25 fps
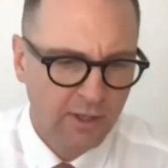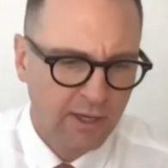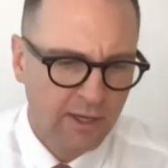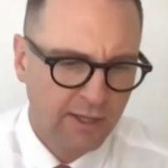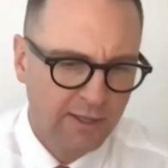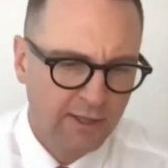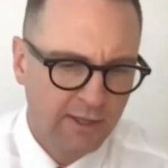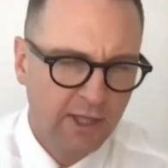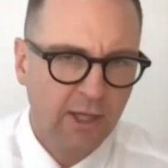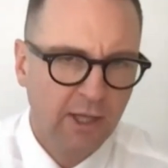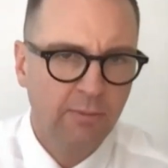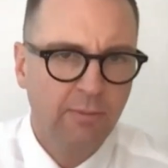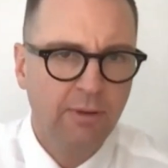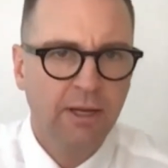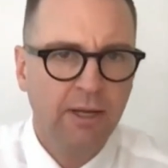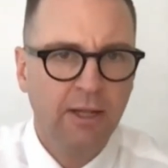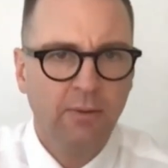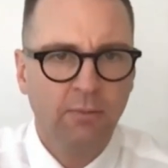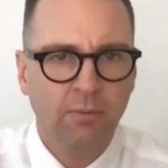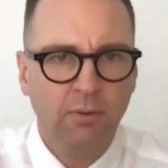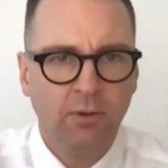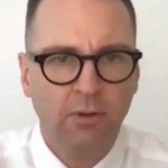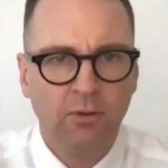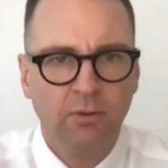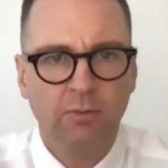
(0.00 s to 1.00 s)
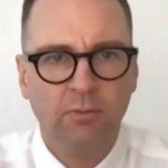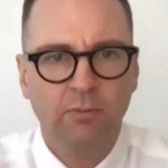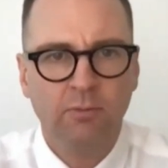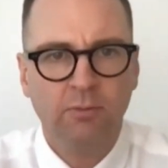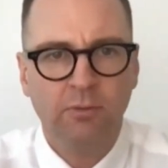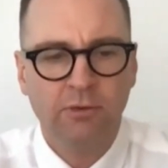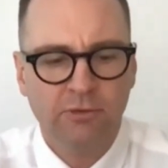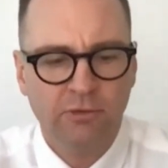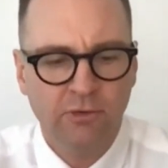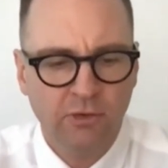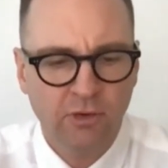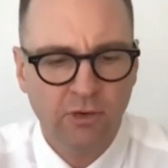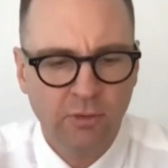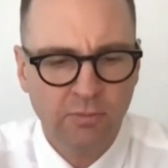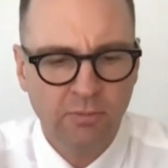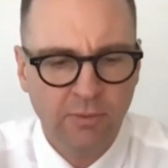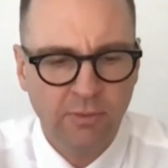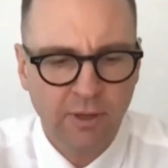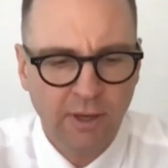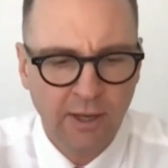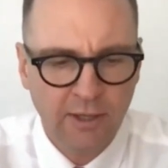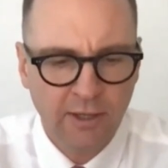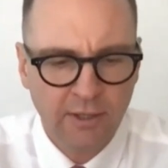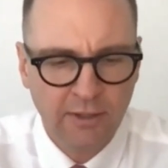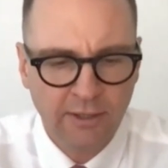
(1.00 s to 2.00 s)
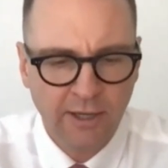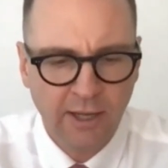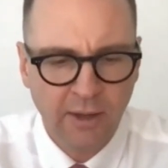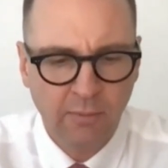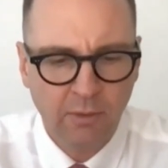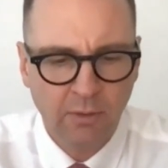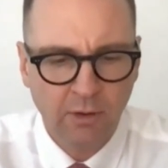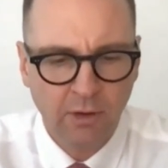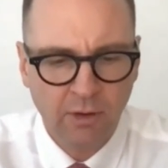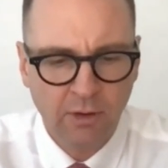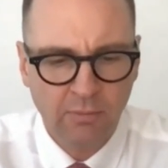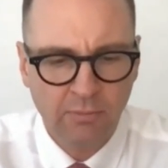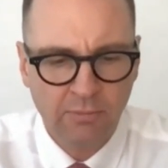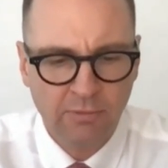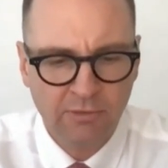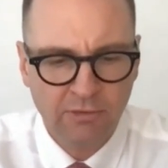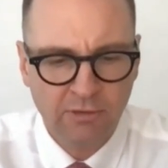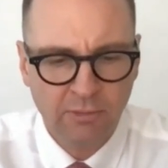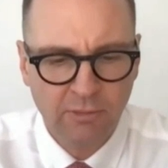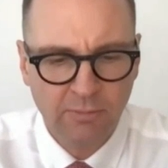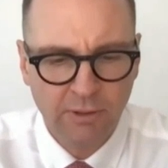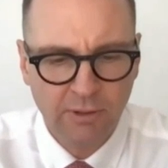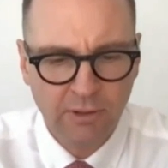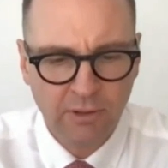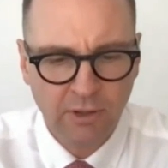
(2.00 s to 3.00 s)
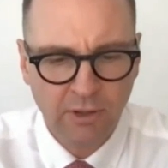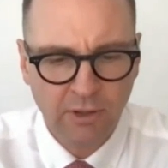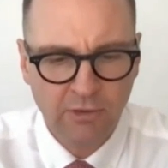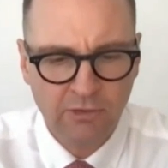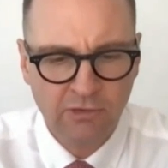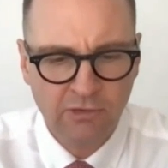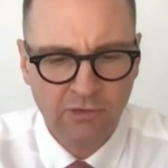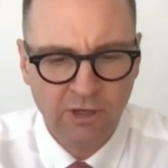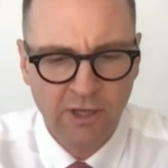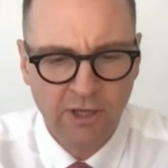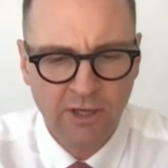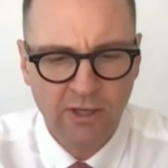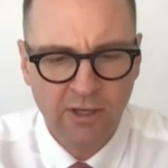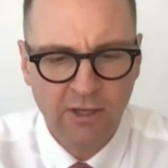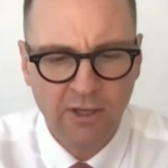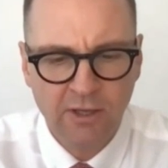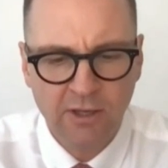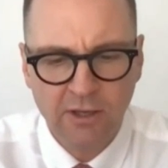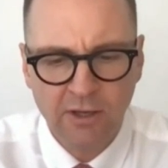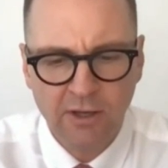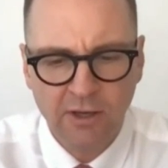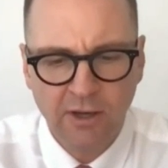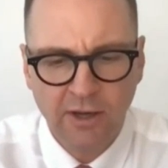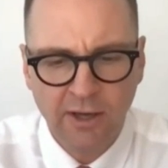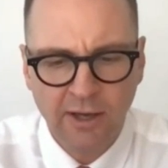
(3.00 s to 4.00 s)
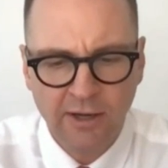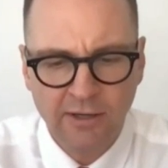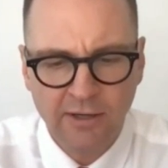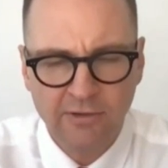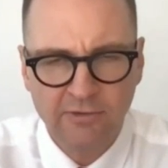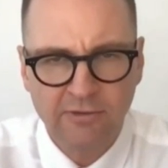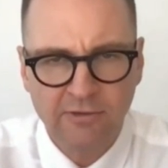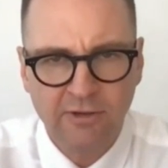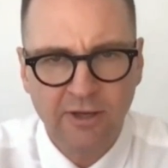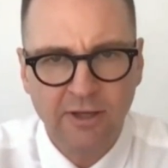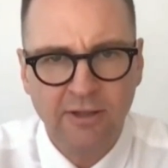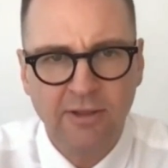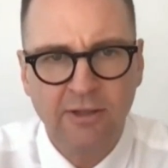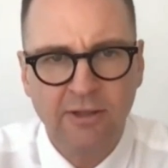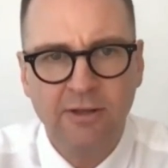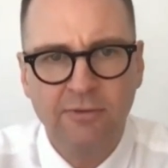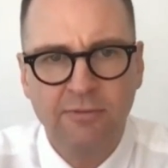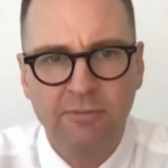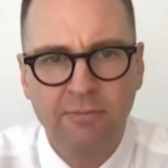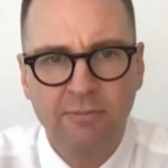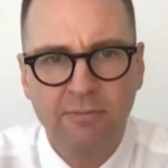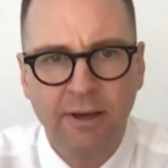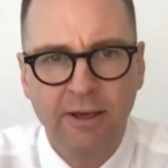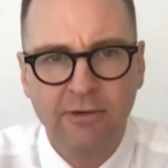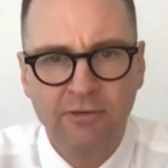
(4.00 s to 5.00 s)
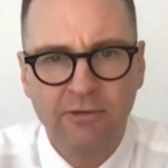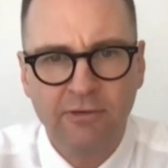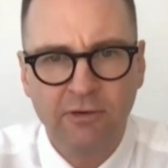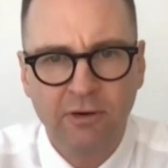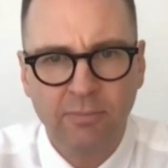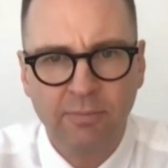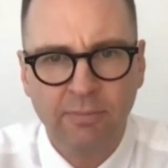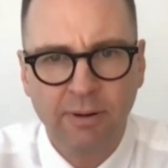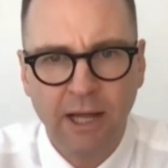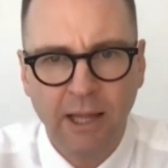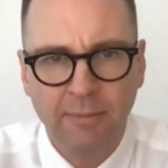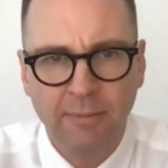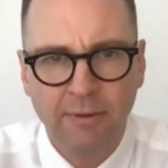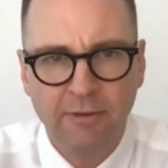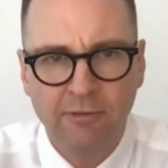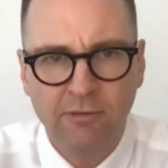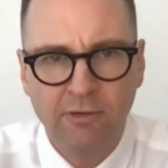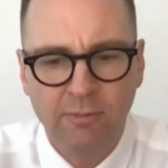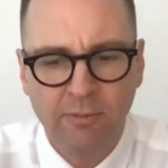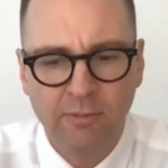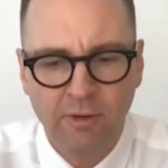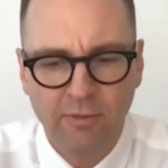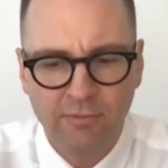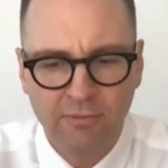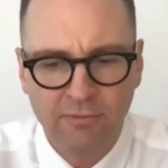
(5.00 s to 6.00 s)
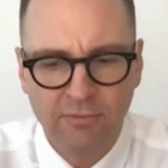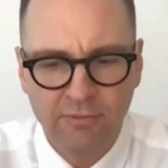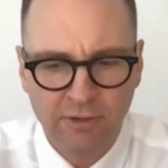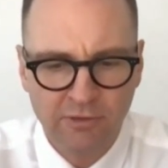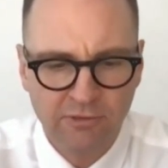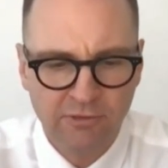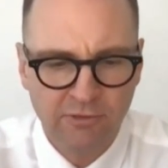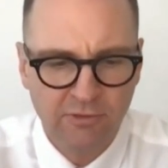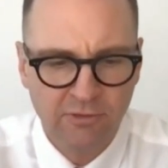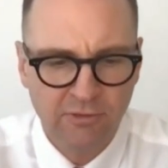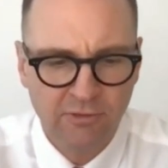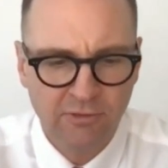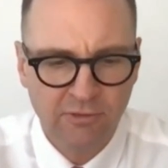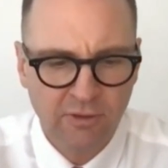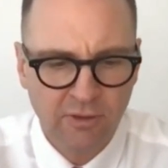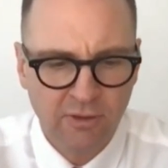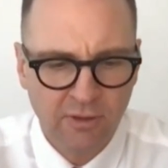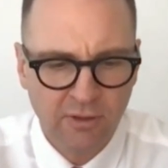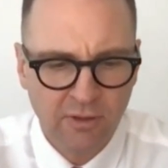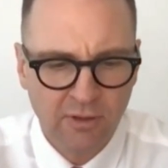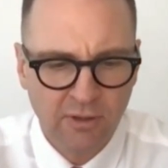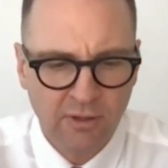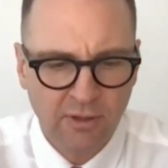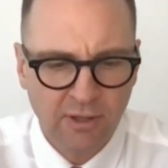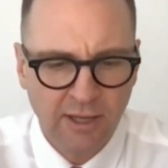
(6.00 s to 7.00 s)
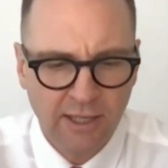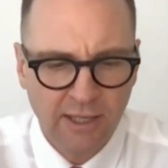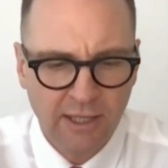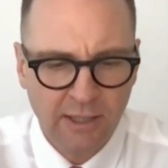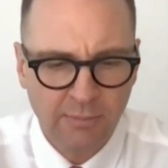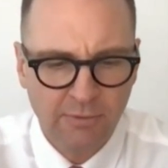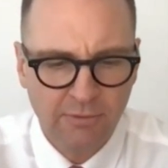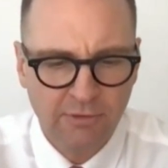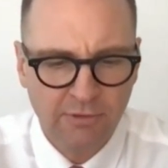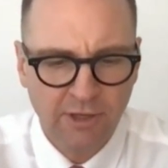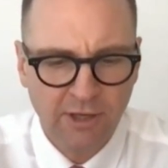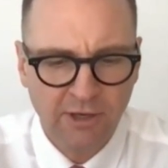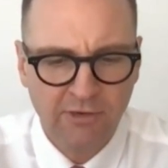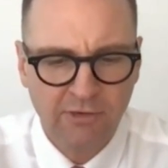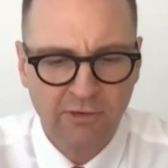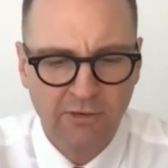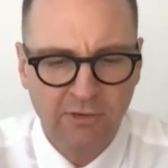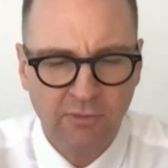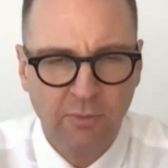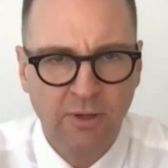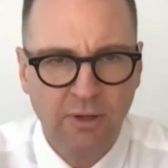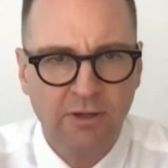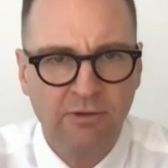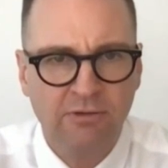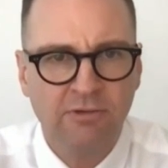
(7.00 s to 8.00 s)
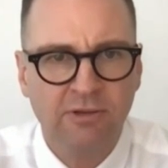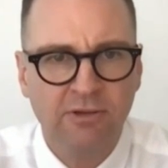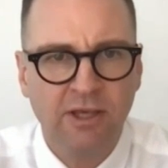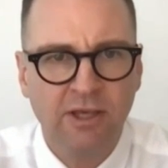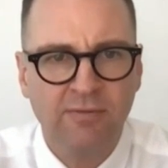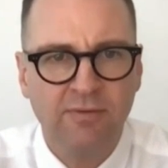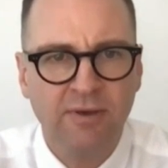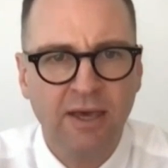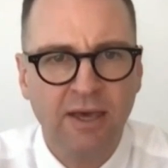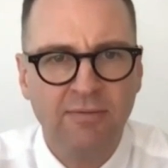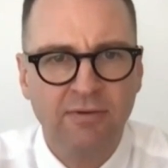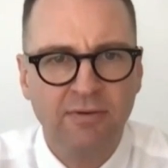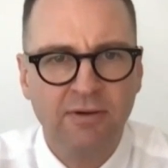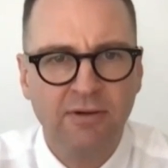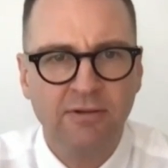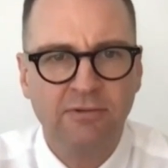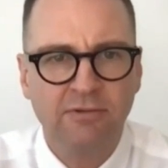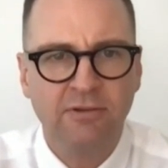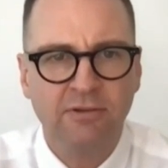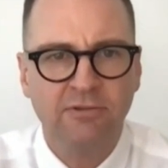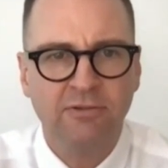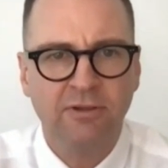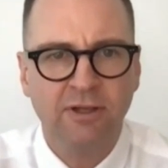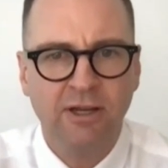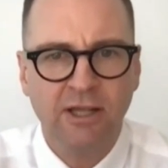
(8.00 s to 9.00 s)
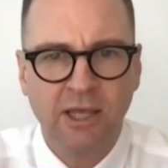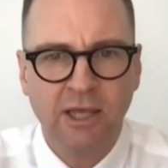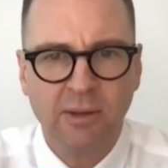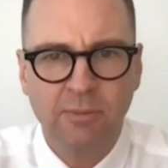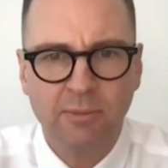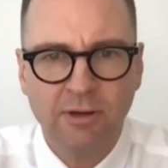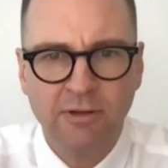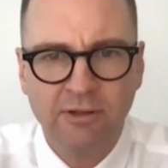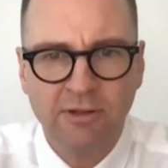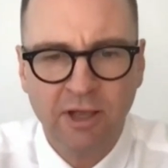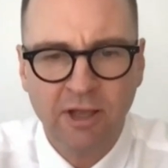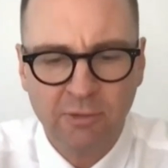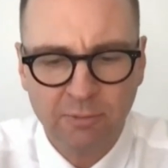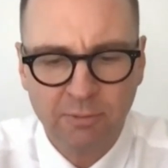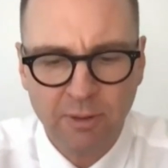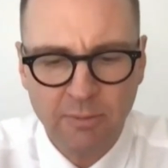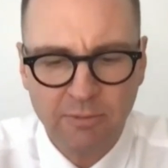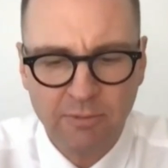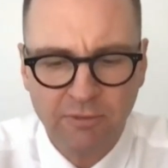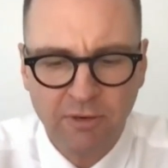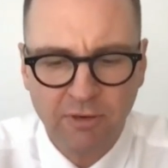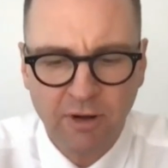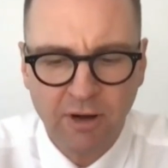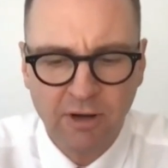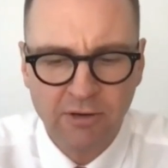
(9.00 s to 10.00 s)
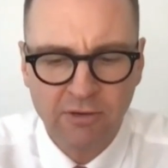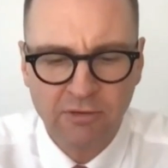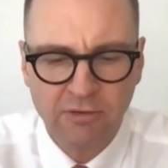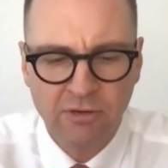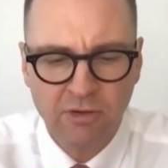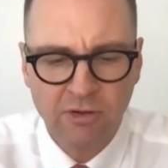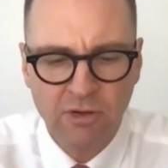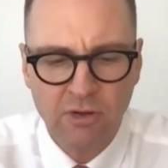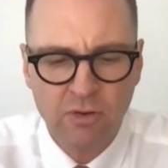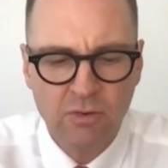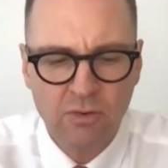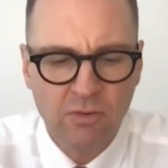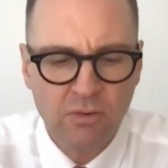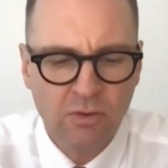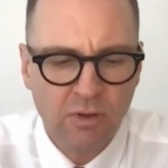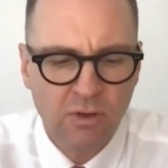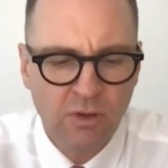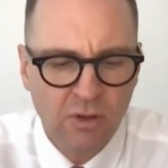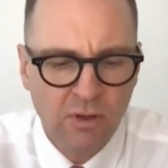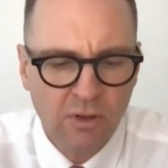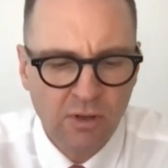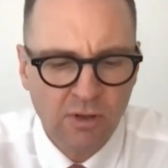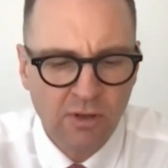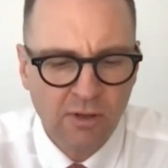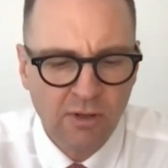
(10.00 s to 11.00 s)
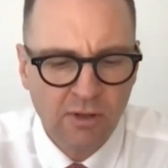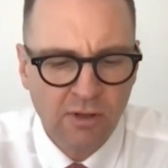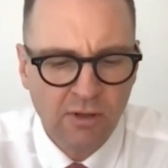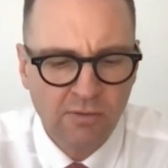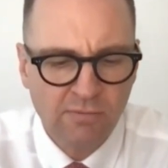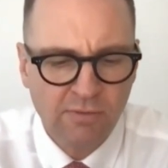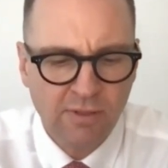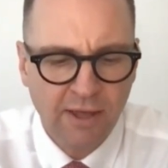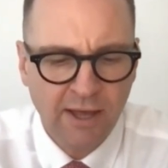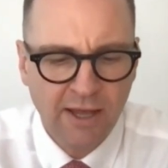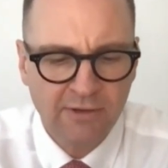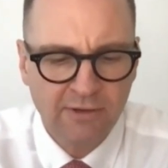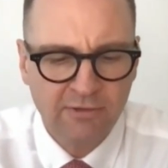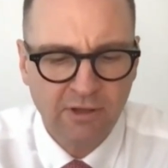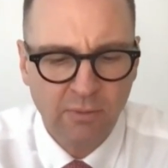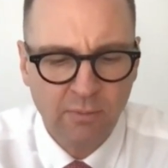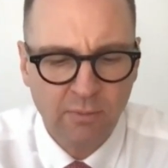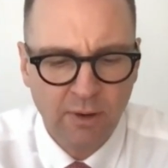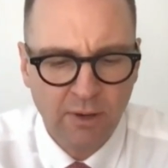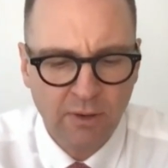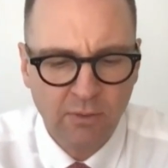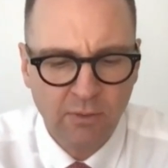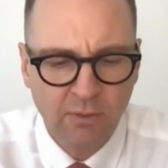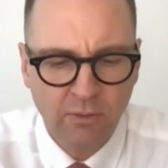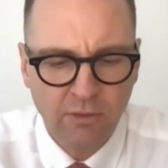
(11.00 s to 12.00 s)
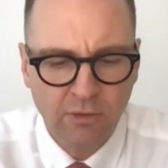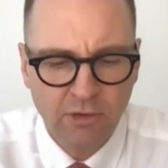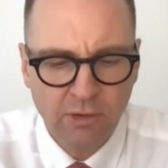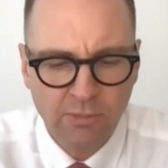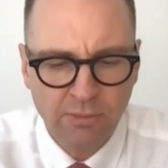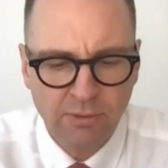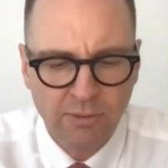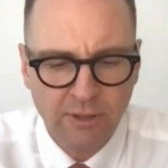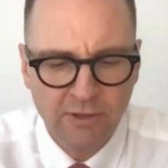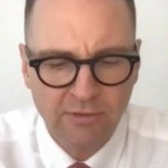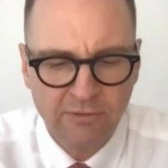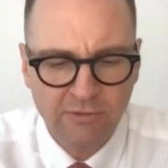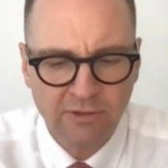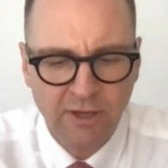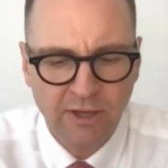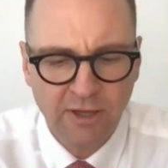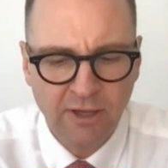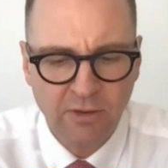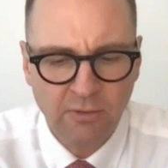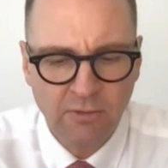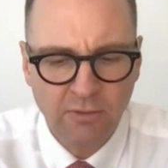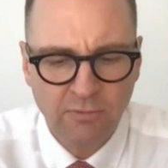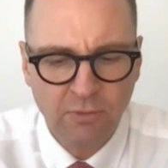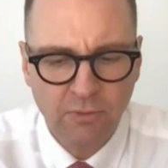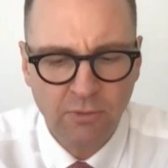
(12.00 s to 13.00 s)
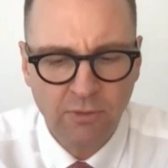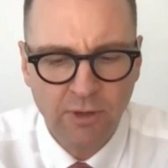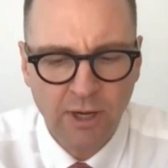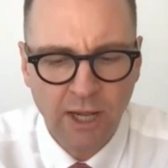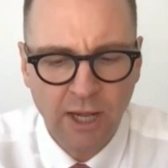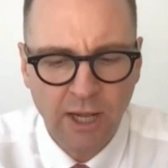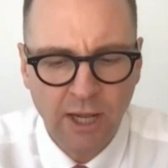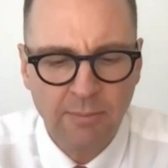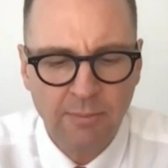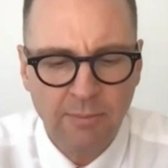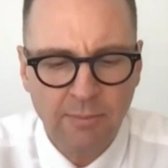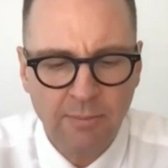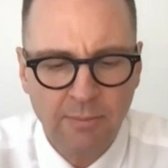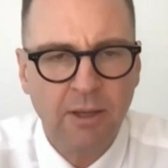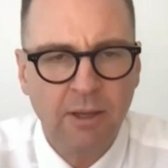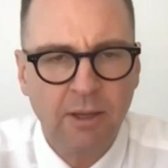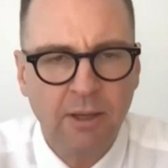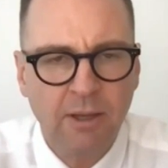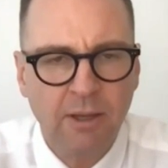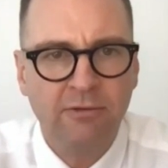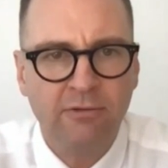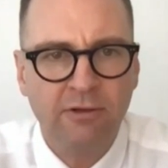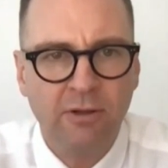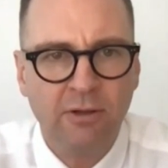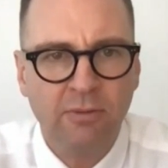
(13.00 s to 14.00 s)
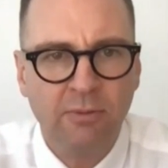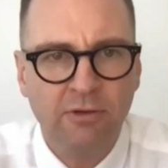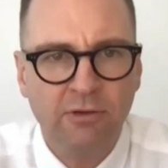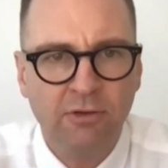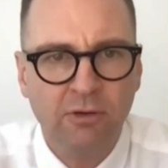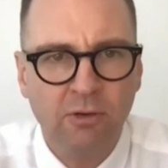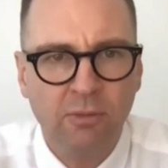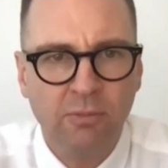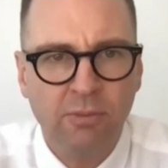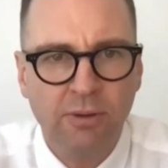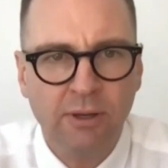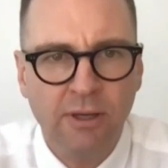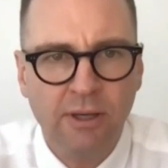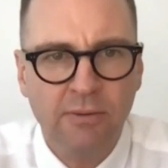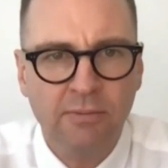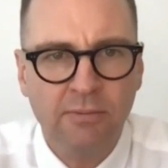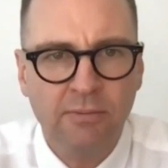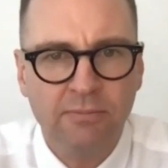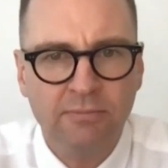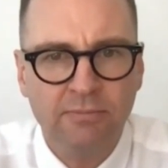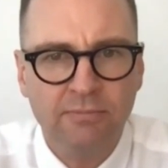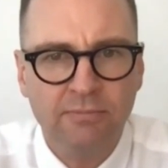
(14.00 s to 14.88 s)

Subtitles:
Okay, the committee will resume, and I now welcome Mr. Bill O'Chee. I understand that information on parliamentary privilege and the protection of witnesses giving evidence to Senate committees has been provided to you. For the Hansard record, could you please state your full name and capacity in which you appear?